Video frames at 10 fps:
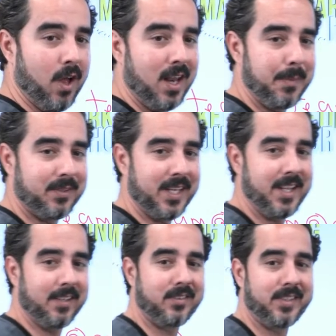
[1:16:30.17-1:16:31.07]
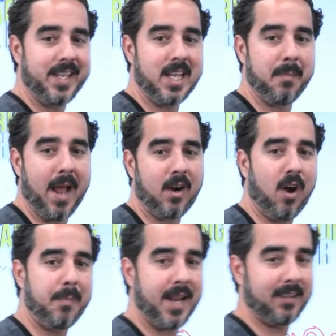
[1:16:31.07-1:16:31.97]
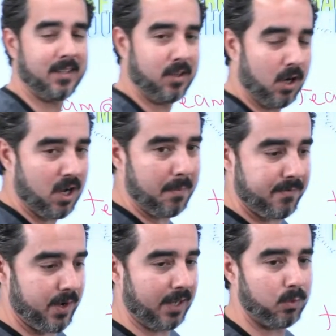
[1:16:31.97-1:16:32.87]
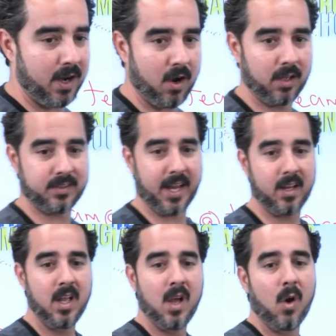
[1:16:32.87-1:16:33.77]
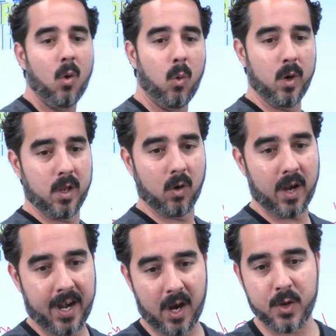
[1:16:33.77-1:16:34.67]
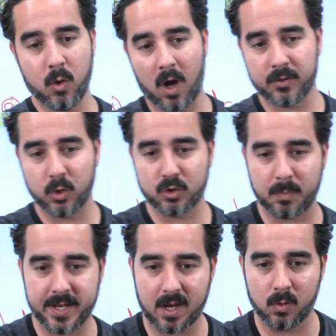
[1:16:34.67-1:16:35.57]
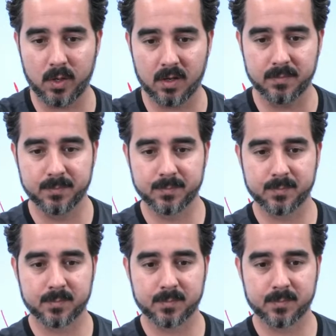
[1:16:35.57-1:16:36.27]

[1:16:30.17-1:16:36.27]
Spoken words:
Hold on, sorry, let me say ahead. This. Team at copyidentity.com if you guys want to contact Julio. And are you on social media, Julio?